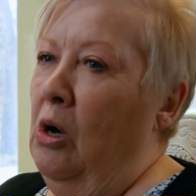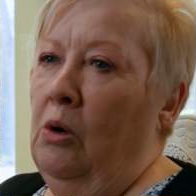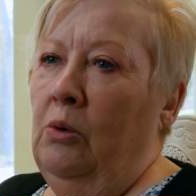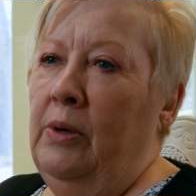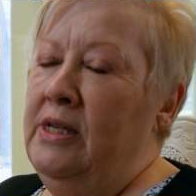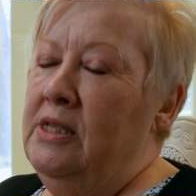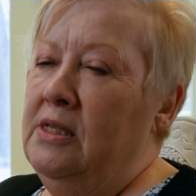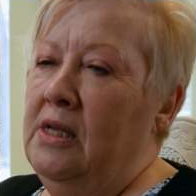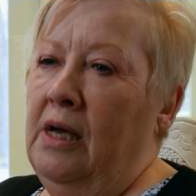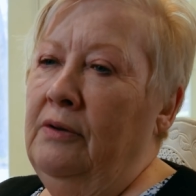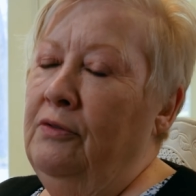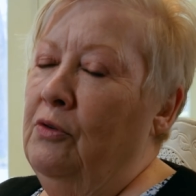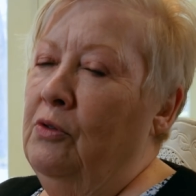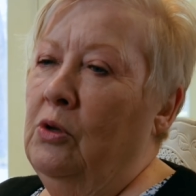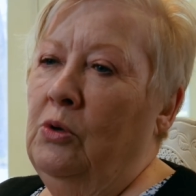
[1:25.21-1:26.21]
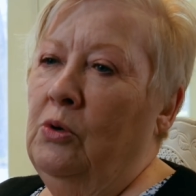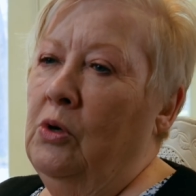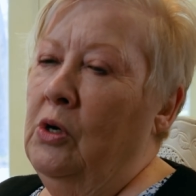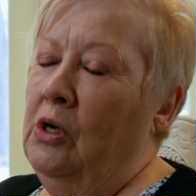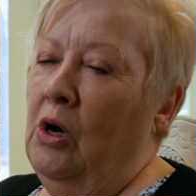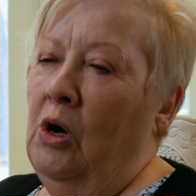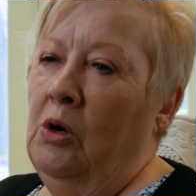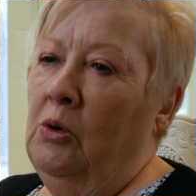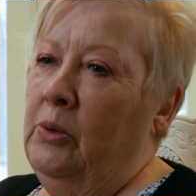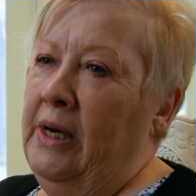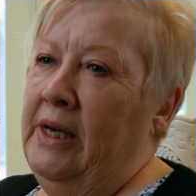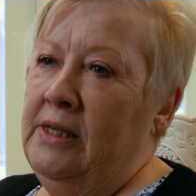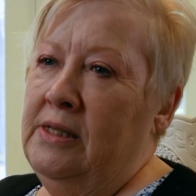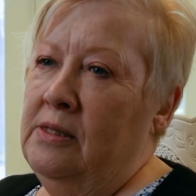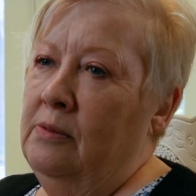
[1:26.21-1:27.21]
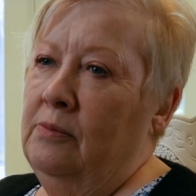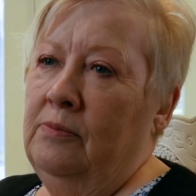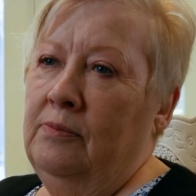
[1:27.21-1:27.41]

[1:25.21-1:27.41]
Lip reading: always sang for the Lord, always.